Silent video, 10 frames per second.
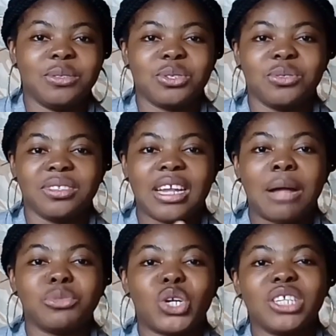so
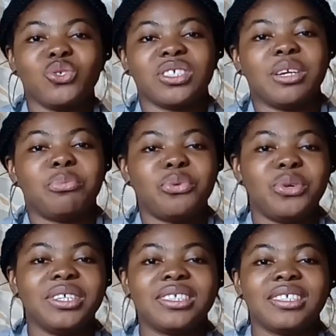I'm trying to
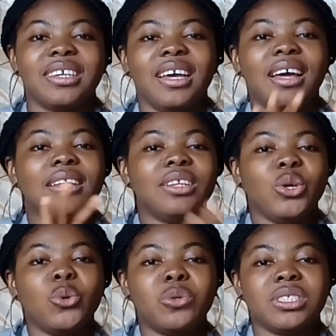separate
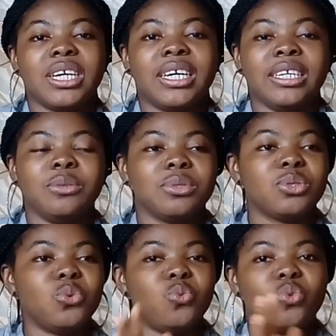the whole channel.
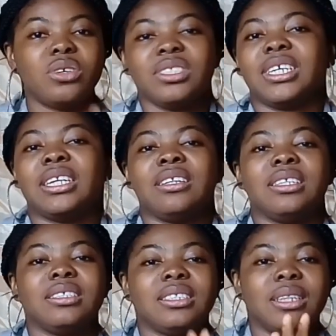So one
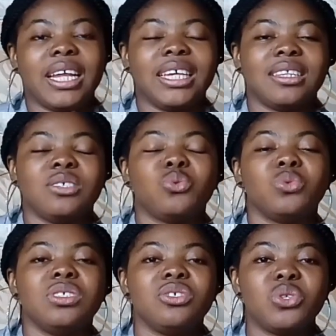channel like this
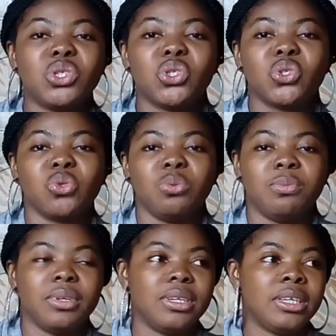one is going to
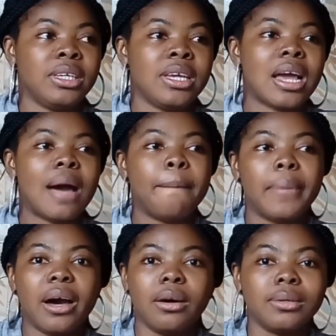be
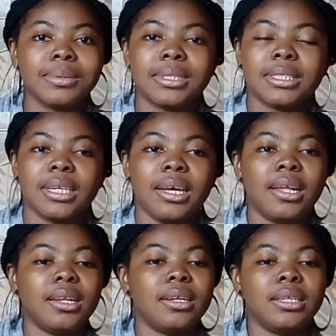about,
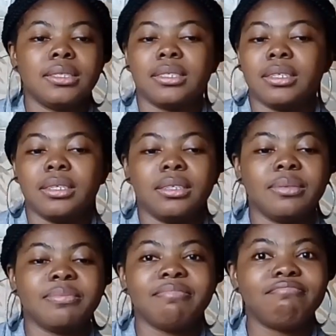let's say,
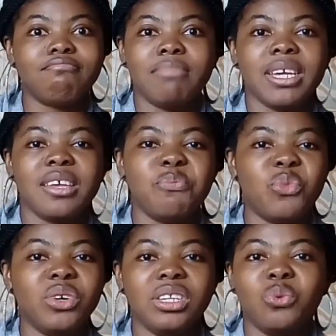making
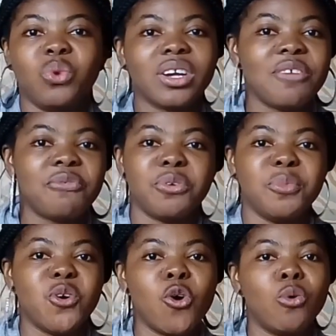money, working from
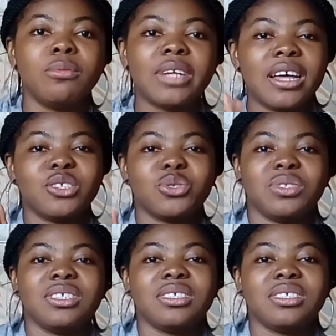home. So